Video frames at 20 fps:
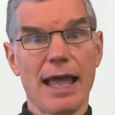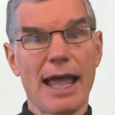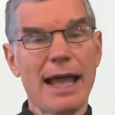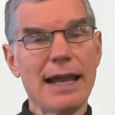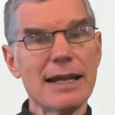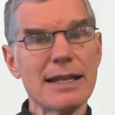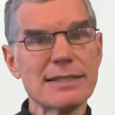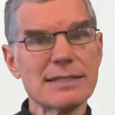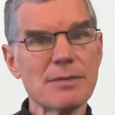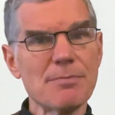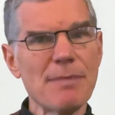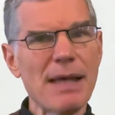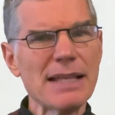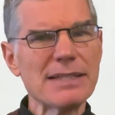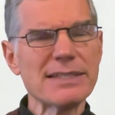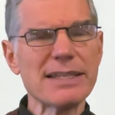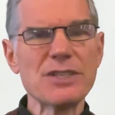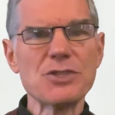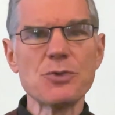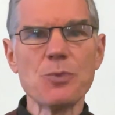And it's a
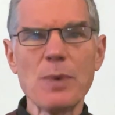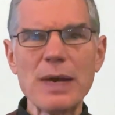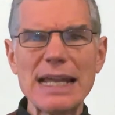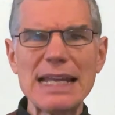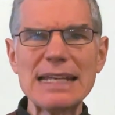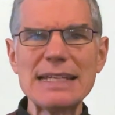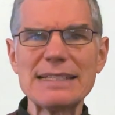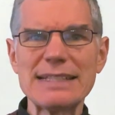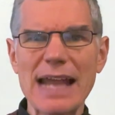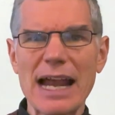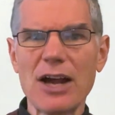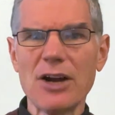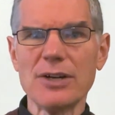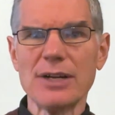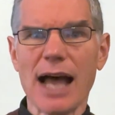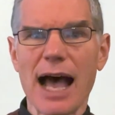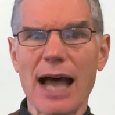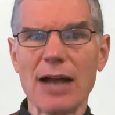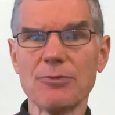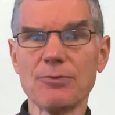message we dare
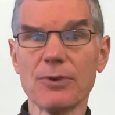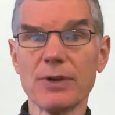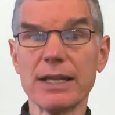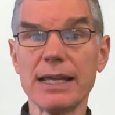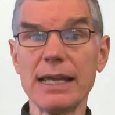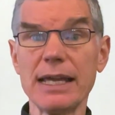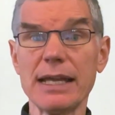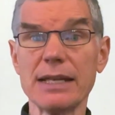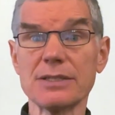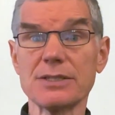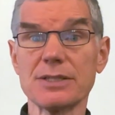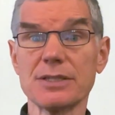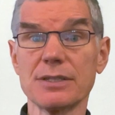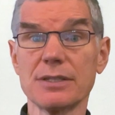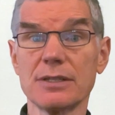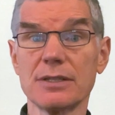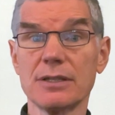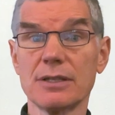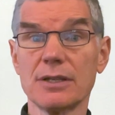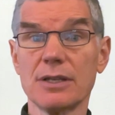not
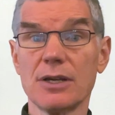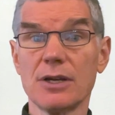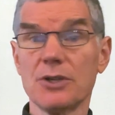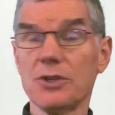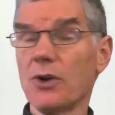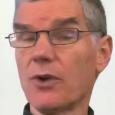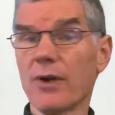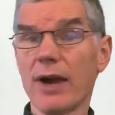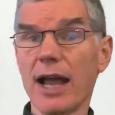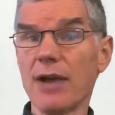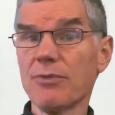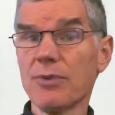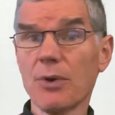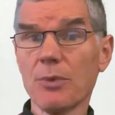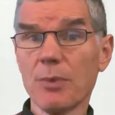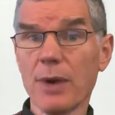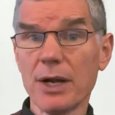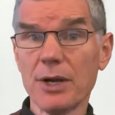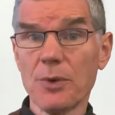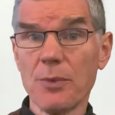forget, nor ever
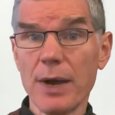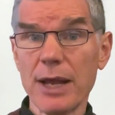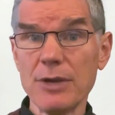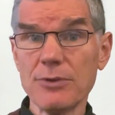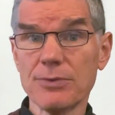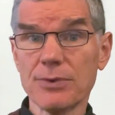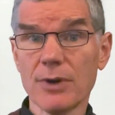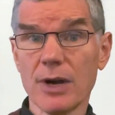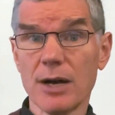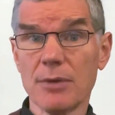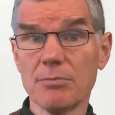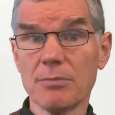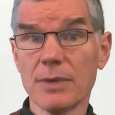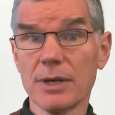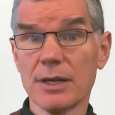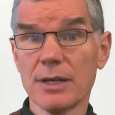run away from,